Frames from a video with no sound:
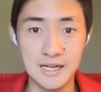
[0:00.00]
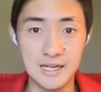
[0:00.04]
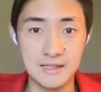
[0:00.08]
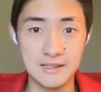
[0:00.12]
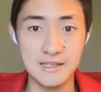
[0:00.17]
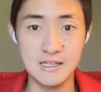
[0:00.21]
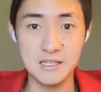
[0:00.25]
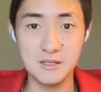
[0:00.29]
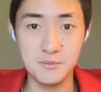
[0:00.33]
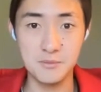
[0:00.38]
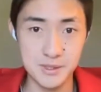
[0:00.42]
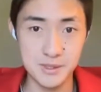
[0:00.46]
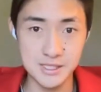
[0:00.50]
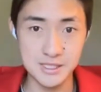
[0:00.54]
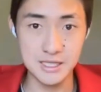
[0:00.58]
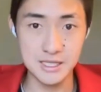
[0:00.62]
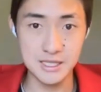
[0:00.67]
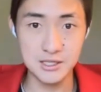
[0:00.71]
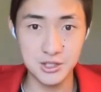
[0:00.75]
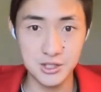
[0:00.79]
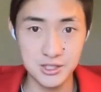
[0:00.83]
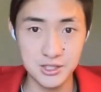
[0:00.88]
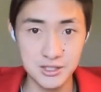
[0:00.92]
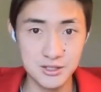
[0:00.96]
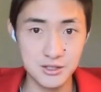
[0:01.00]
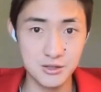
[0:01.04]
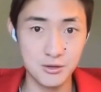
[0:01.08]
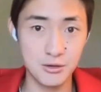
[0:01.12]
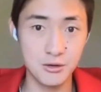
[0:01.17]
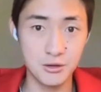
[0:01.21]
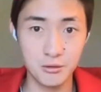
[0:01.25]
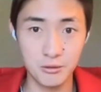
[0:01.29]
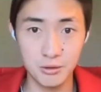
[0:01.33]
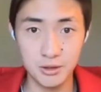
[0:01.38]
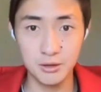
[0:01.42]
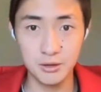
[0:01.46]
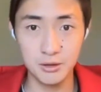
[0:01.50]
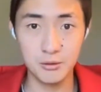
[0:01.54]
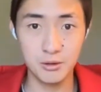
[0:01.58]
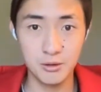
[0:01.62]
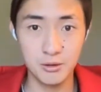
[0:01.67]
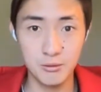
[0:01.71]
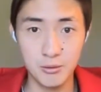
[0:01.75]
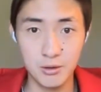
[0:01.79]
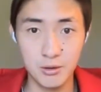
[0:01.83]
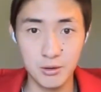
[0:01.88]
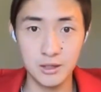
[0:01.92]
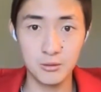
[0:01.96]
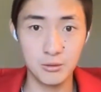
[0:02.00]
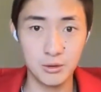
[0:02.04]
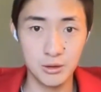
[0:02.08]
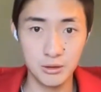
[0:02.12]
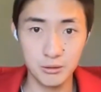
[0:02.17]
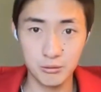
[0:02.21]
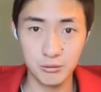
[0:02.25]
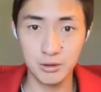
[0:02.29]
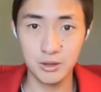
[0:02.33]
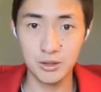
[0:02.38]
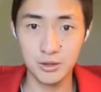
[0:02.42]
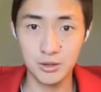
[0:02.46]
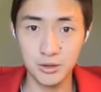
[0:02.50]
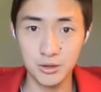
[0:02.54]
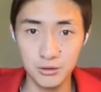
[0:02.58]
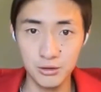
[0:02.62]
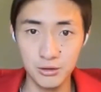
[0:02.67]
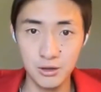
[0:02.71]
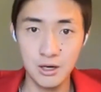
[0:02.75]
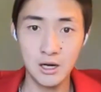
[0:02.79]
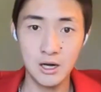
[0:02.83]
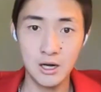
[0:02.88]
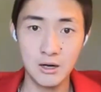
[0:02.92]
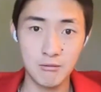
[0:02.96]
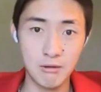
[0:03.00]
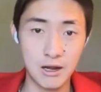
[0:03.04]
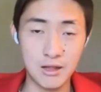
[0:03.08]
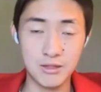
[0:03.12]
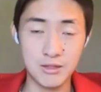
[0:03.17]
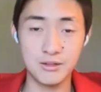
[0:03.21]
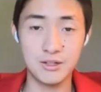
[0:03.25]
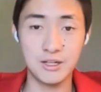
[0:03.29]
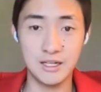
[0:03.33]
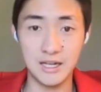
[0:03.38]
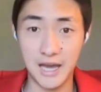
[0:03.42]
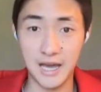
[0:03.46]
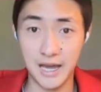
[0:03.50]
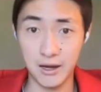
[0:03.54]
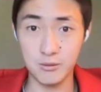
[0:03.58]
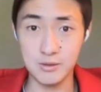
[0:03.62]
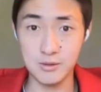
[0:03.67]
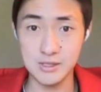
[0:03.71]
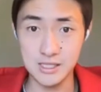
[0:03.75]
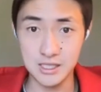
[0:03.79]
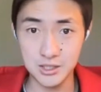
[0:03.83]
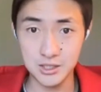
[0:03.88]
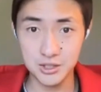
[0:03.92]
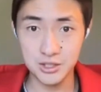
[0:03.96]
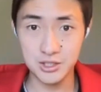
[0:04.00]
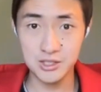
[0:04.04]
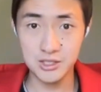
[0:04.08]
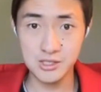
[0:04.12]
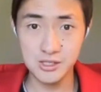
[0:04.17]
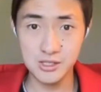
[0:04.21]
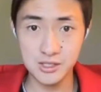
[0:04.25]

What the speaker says: and dispositions during 2021 and 2022 rather than acquisitions.